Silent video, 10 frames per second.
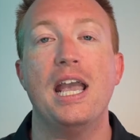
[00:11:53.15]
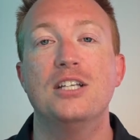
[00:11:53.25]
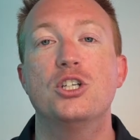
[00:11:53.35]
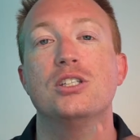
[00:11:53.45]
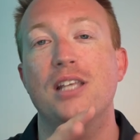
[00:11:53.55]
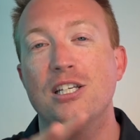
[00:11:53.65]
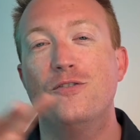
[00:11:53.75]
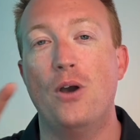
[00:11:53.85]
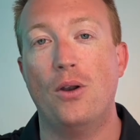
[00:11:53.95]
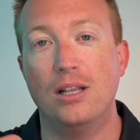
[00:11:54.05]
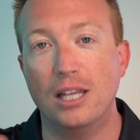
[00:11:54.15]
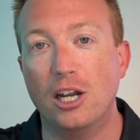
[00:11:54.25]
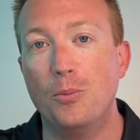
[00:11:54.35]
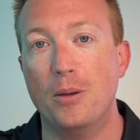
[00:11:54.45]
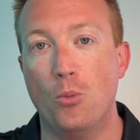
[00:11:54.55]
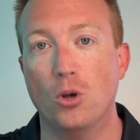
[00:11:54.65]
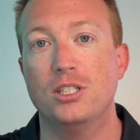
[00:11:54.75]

it's just things felt a little bit more